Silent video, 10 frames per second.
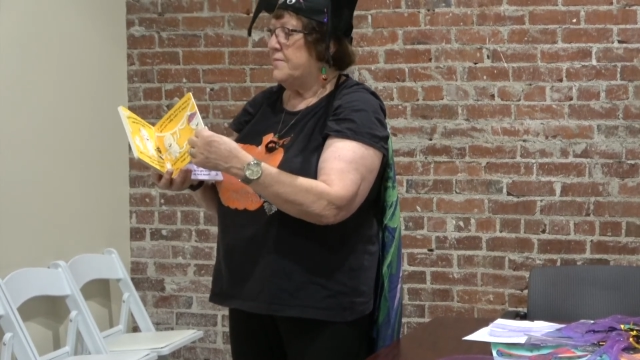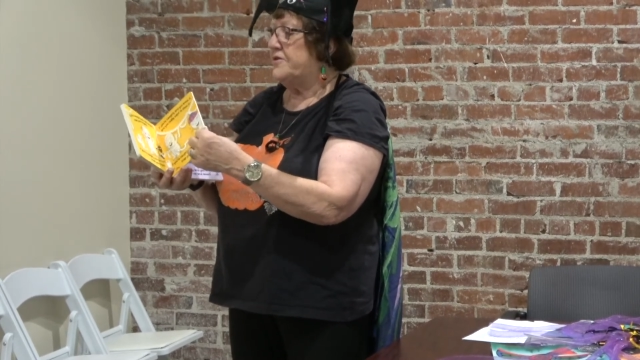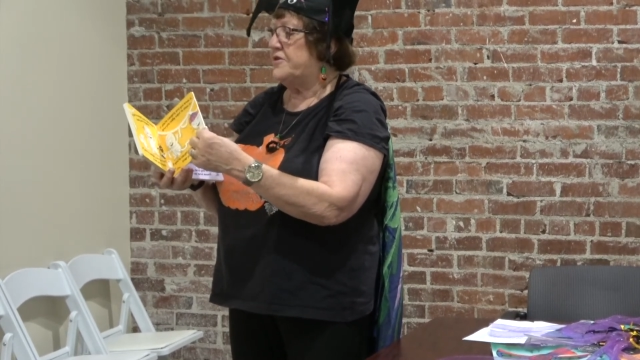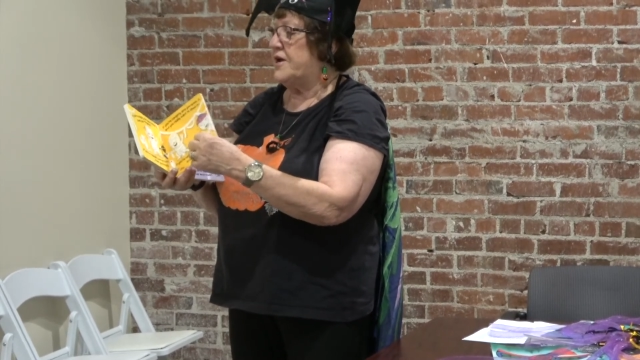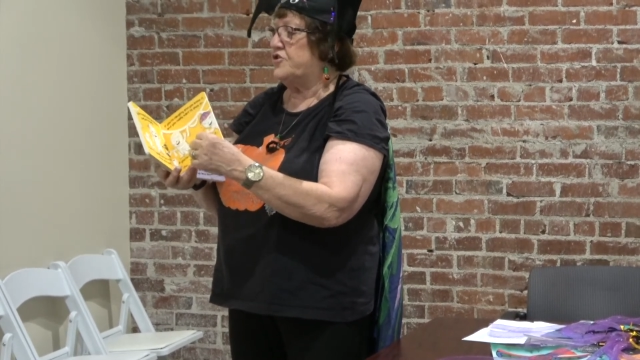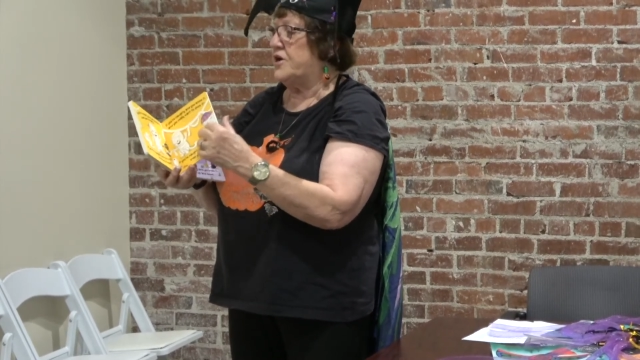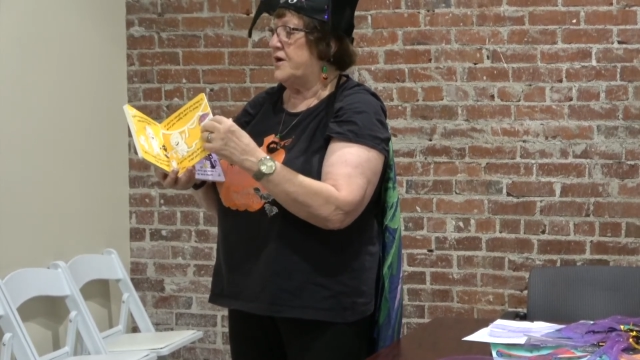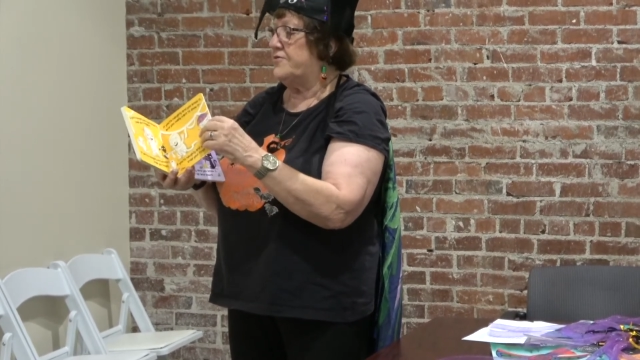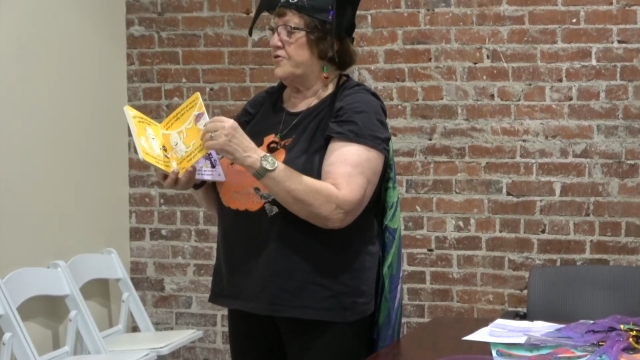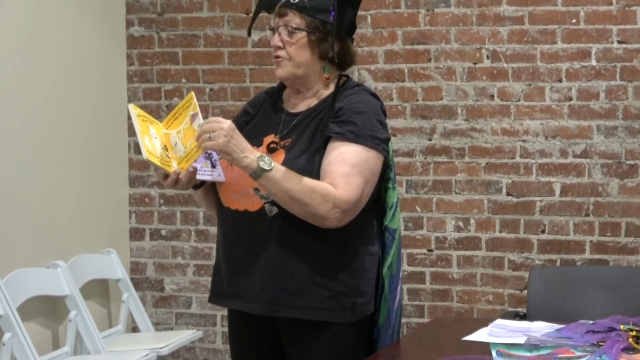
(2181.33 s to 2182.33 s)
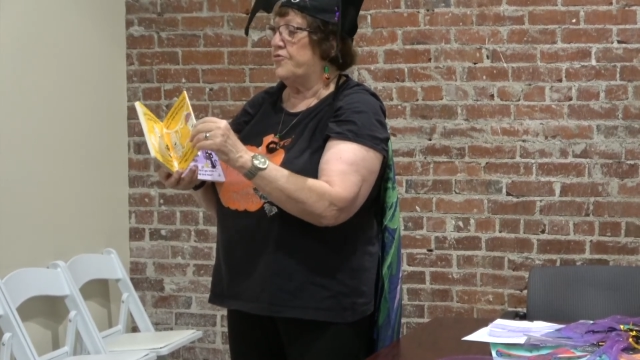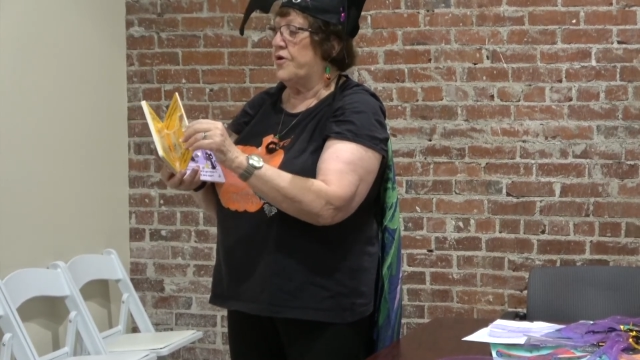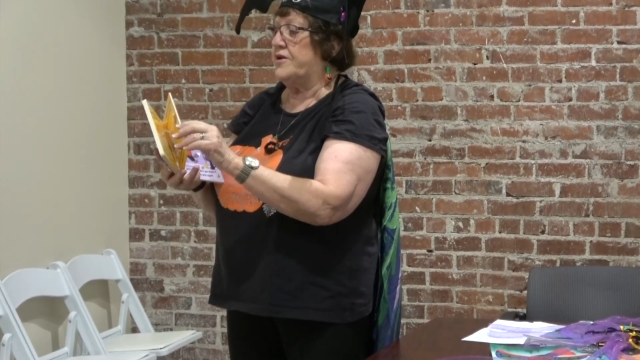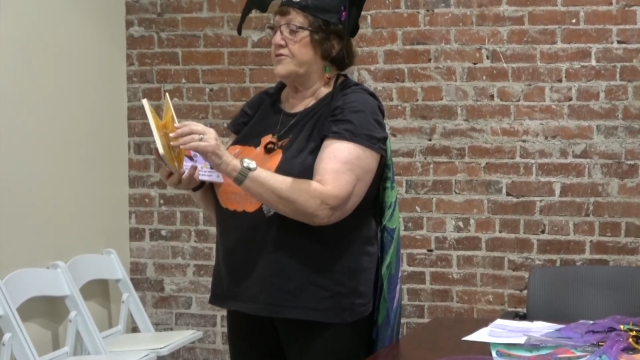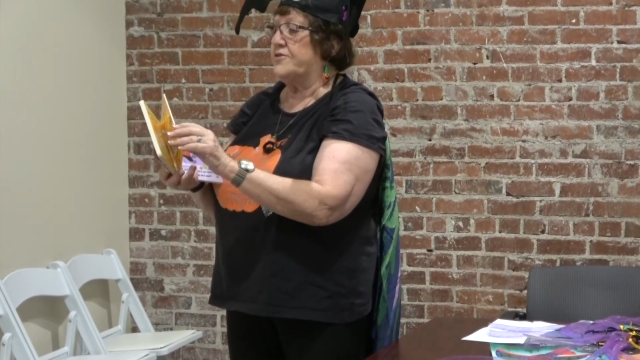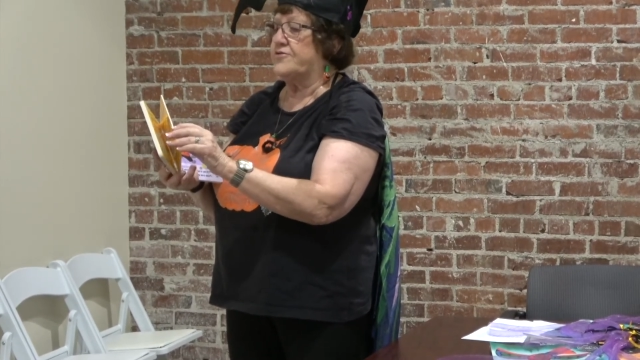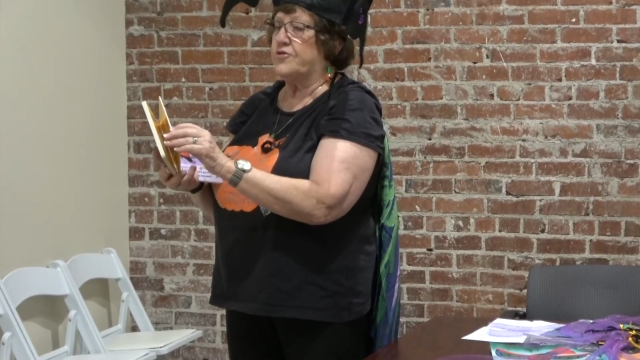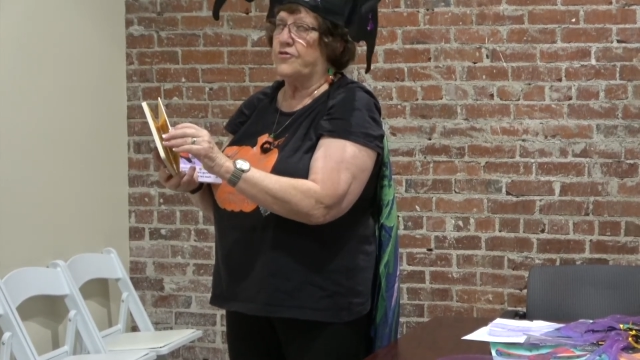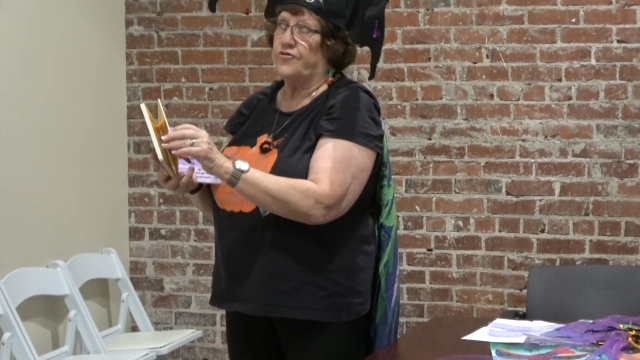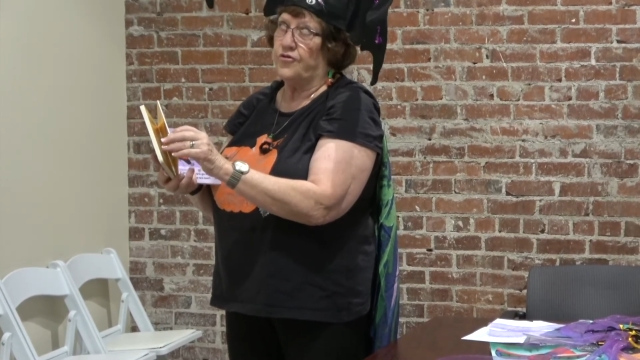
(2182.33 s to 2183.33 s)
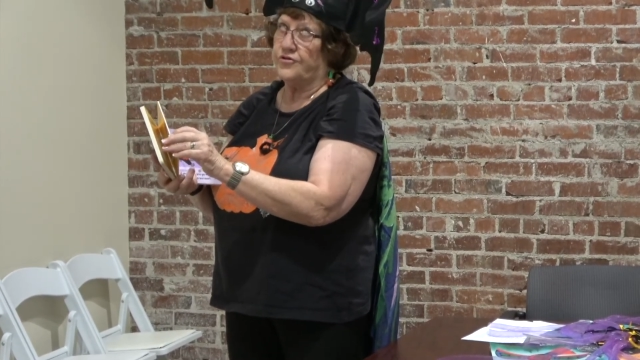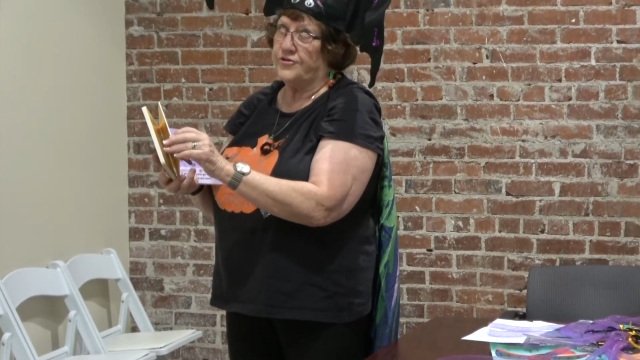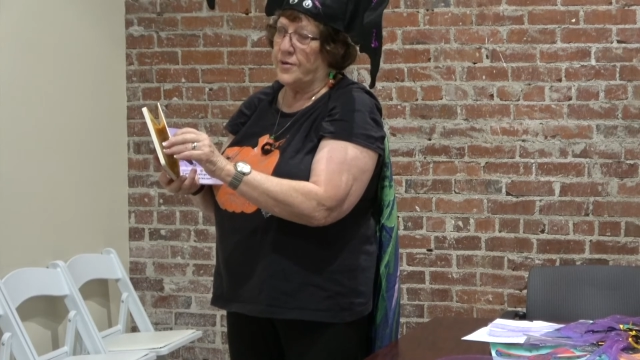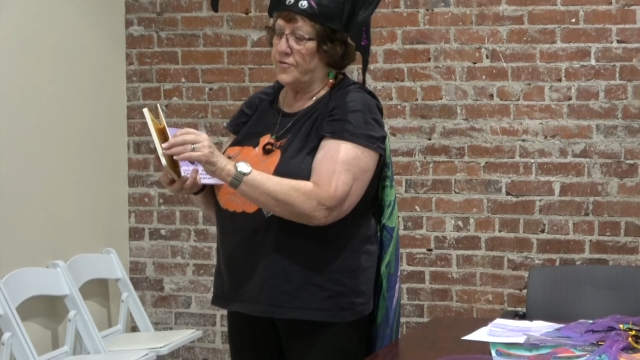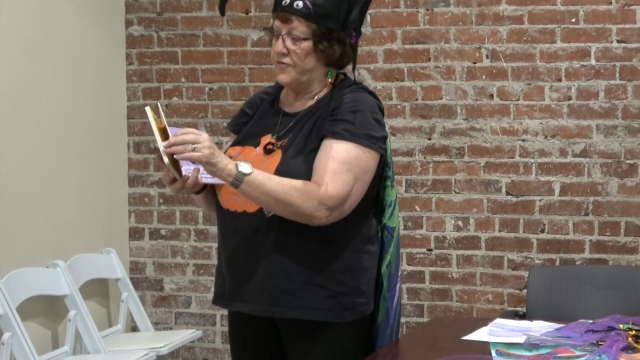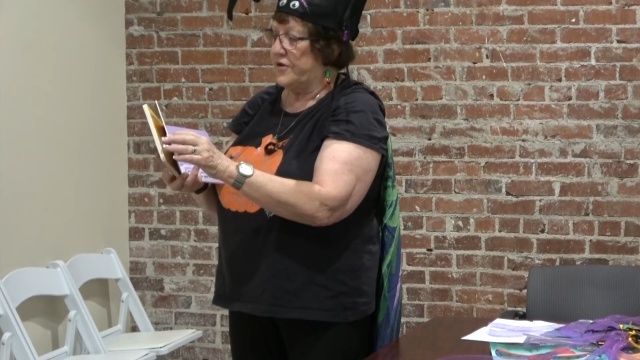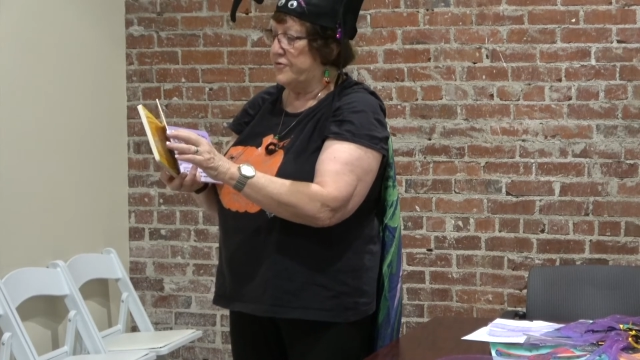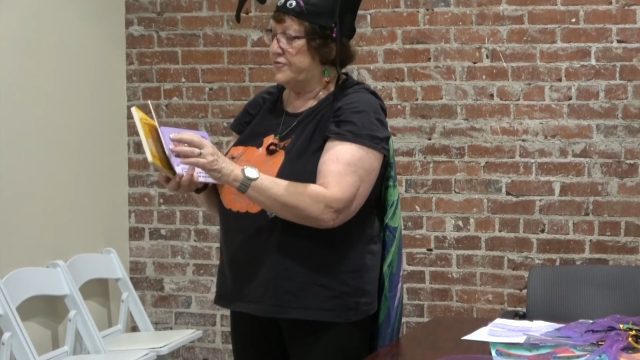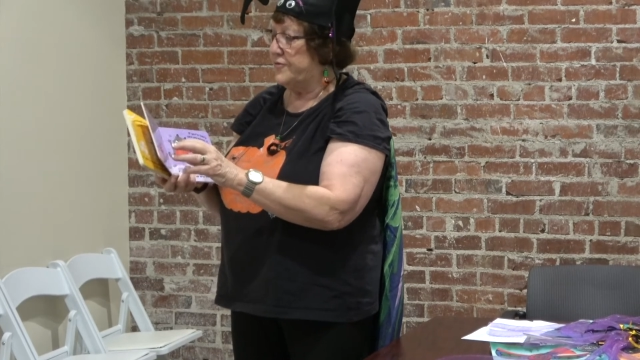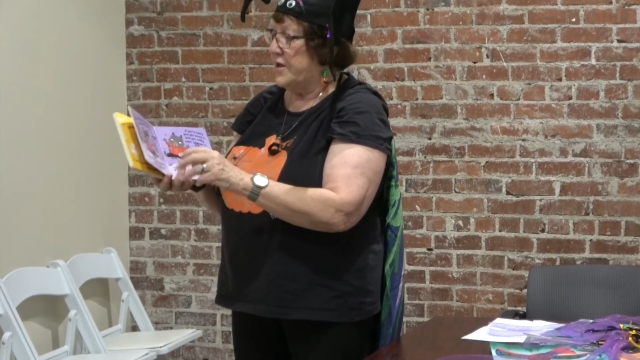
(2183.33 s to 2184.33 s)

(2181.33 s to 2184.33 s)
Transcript: Miss Tasha has arthritis and it's hard for her to snap her fingers.